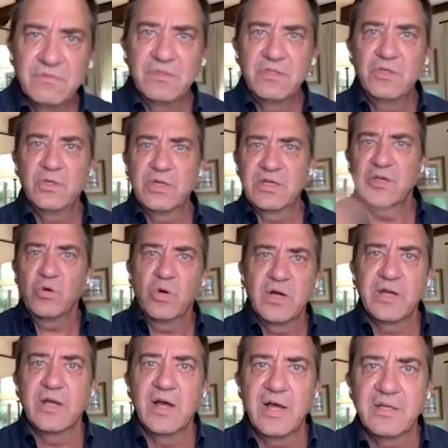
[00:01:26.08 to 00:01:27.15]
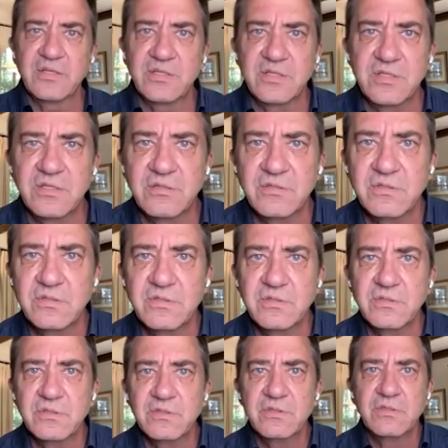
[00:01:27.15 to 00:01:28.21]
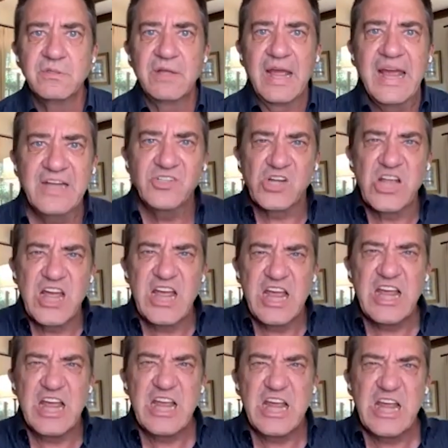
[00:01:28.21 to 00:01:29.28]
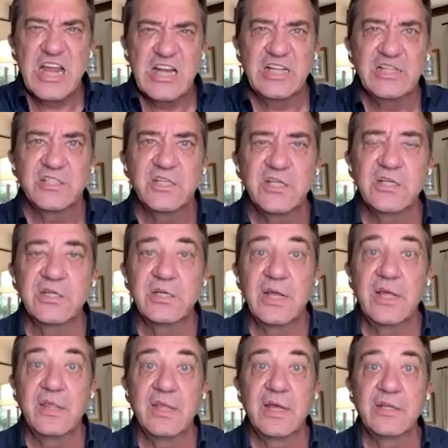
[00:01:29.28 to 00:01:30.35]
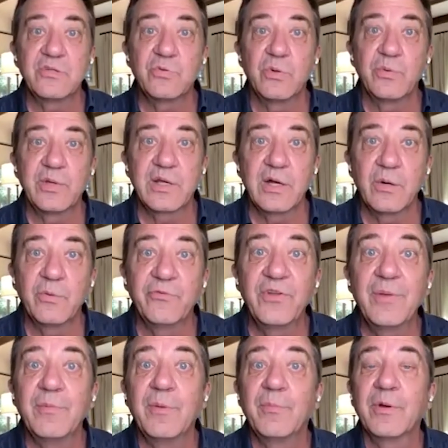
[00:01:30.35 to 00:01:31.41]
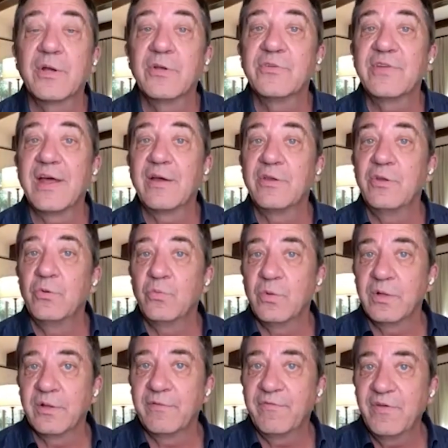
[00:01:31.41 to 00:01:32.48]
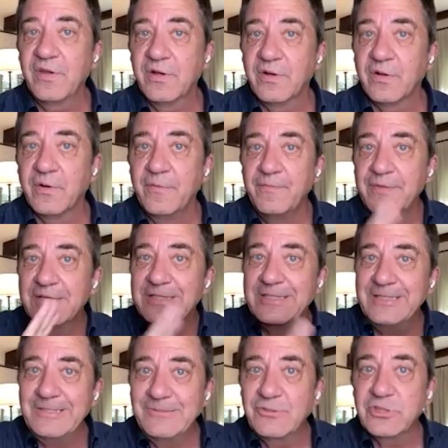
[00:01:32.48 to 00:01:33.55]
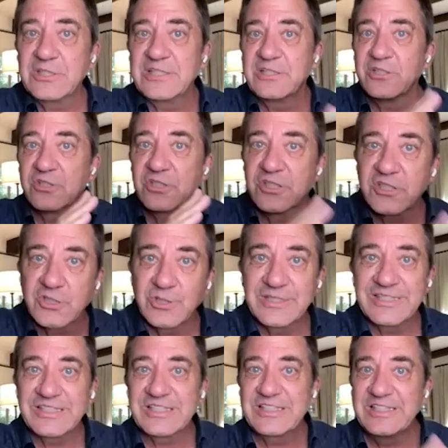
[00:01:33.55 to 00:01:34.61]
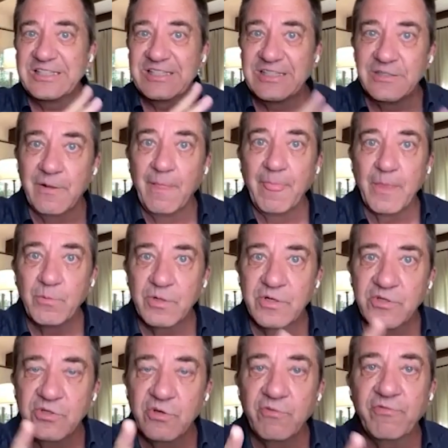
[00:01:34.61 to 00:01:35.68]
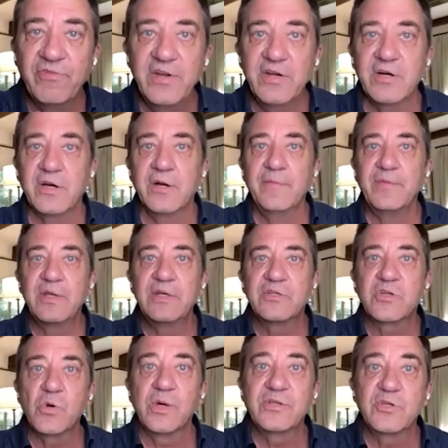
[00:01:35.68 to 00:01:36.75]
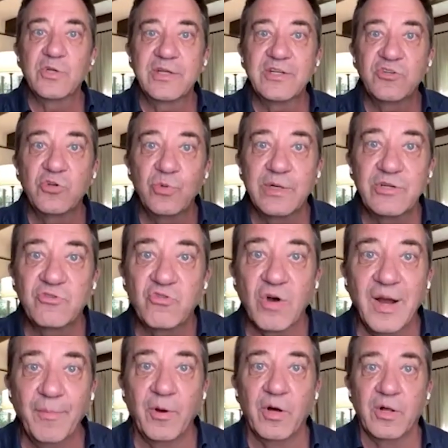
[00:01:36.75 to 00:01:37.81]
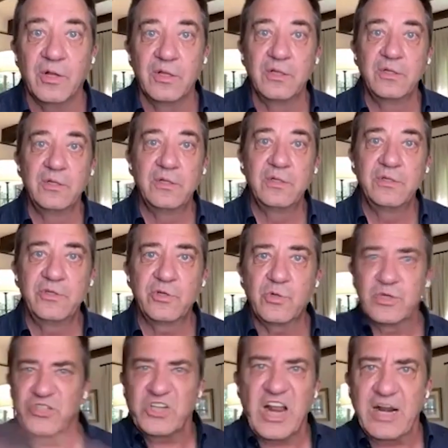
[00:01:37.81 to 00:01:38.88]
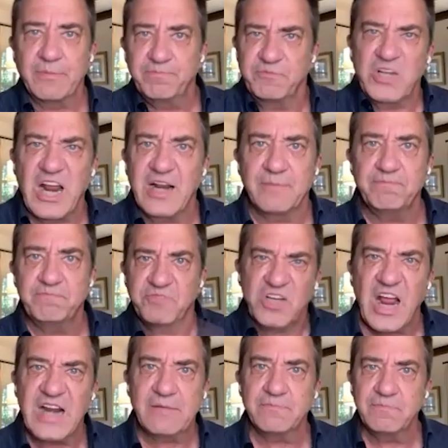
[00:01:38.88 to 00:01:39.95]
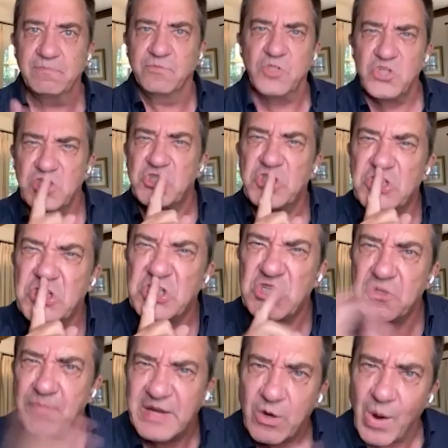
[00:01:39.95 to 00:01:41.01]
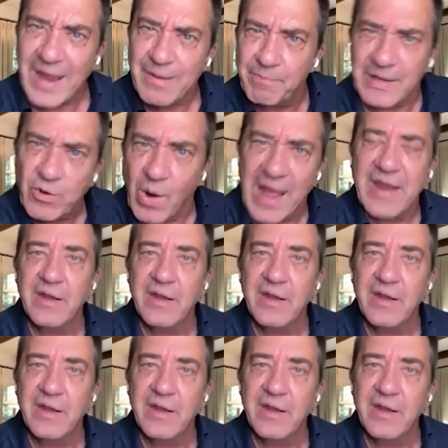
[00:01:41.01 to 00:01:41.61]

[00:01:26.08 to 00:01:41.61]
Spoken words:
You're ignoring us. Andrea, listen. And that's what we call resentment, because how you really feel, you try to squash down because you fear it's going to get you in trouble. You're going, shut up, shut up, shut up. Shh, be quiet, be quiet.